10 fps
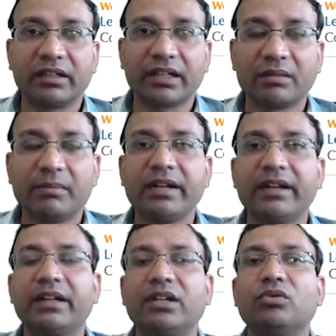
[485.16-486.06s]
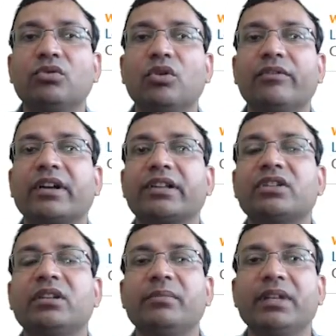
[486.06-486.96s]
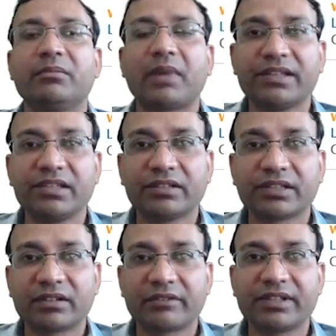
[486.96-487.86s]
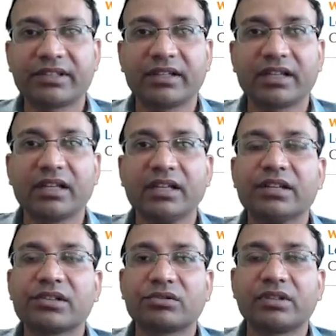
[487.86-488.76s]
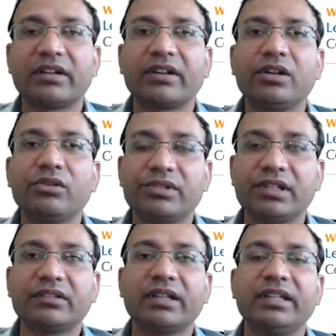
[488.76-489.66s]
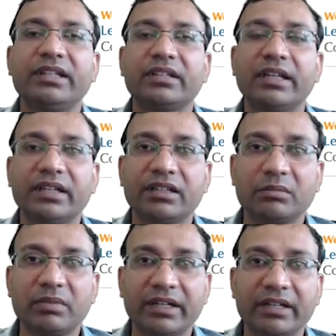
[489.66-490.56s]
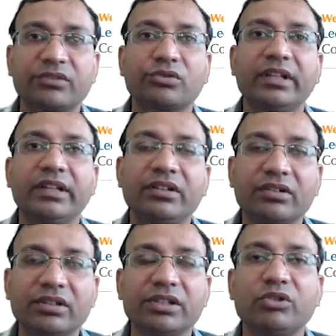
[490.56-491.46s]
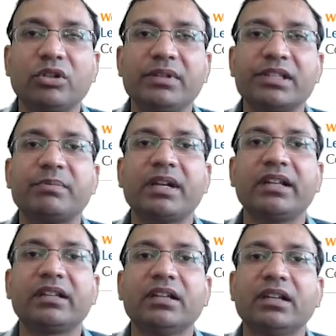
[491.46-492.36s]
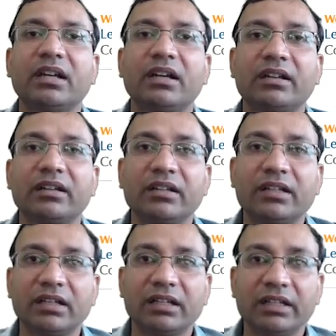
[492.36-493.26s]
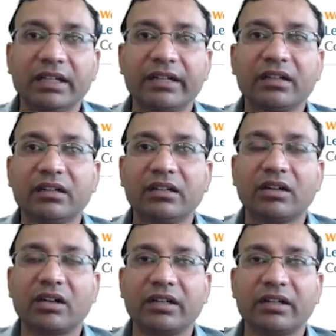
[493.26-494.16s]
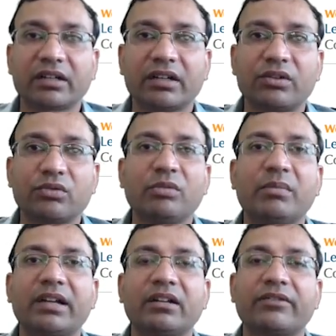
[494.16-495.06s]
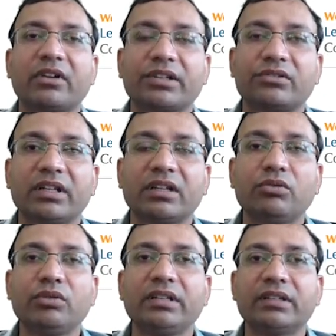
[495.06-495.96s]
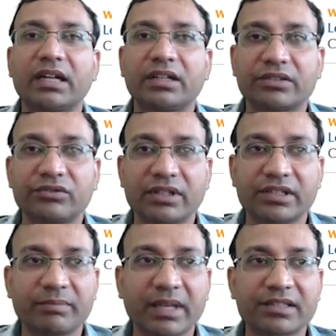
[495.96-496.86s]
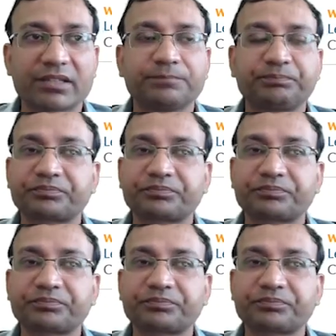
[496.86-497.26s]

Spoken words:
recommended to go for actually minimizing the surface area, so that reducing the heat gain in the blending. So in turn you will be spending a little or in a controlled manner for actually cooling that actually space.